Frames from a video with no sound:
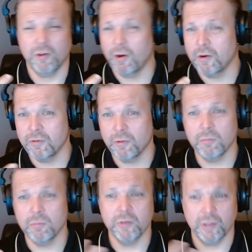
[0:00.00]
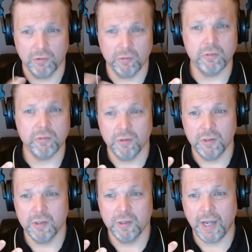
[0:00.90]
There are some signals
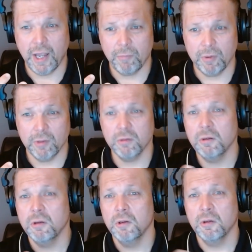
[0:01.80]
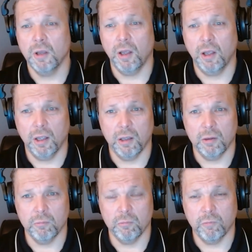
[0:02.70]
that happen
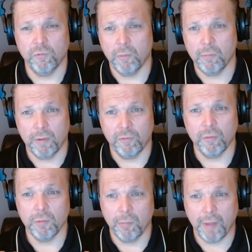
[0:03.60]
from their